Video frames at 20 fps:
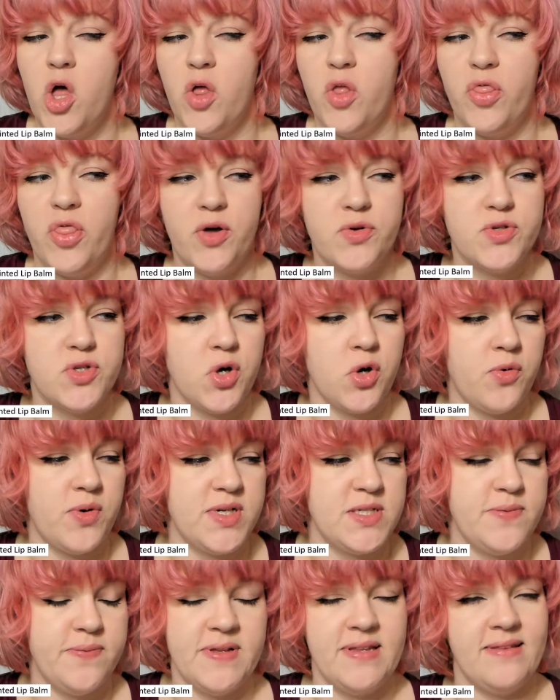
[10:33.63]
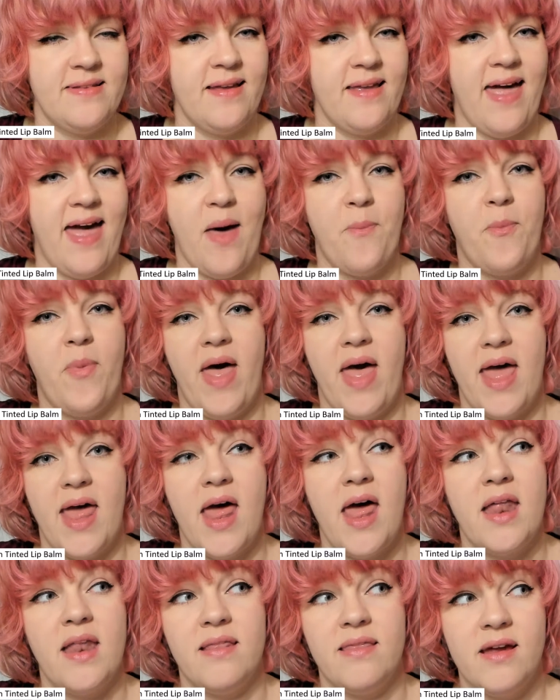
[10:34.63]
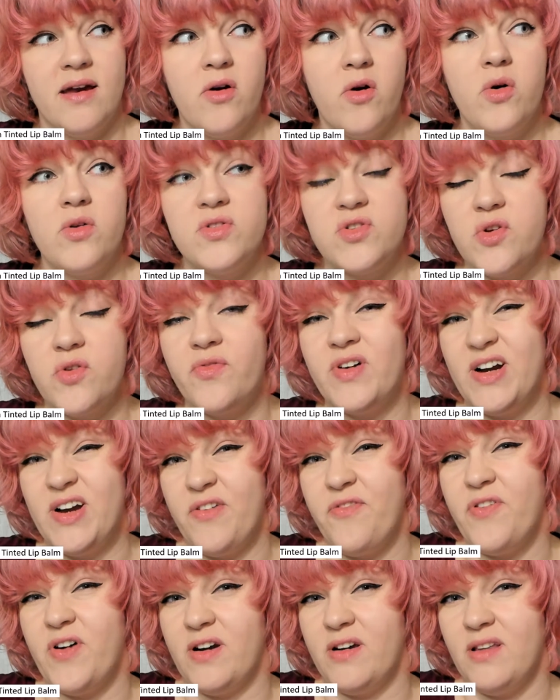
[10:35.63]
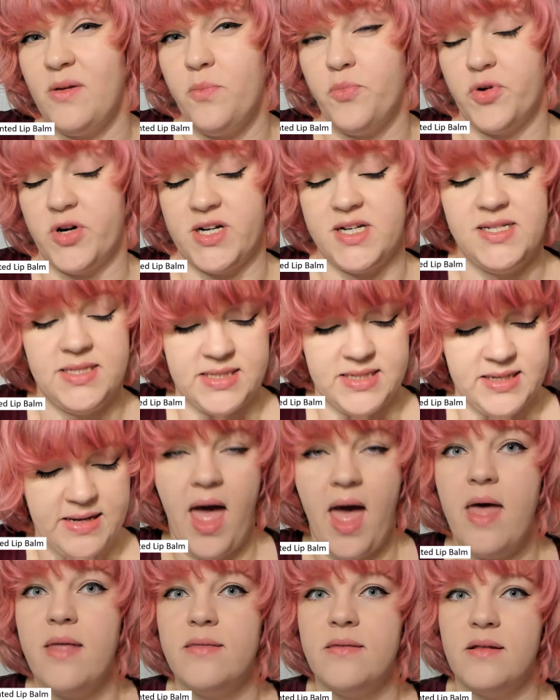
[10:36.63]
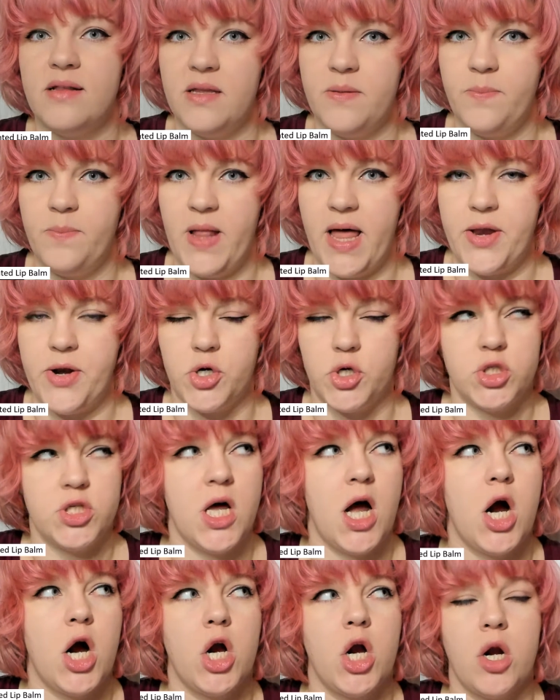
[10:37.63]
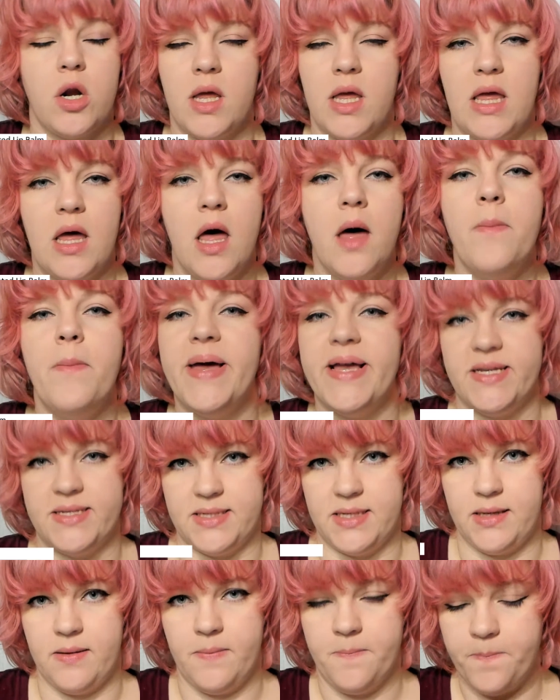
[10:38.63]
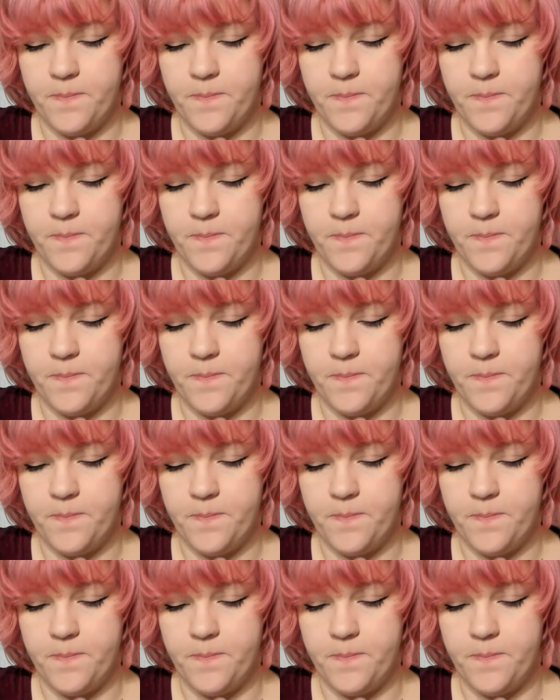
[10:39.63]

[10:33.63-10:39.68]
those always fill in the gap, and they're also very fairly priced. And the lip liners are amazing.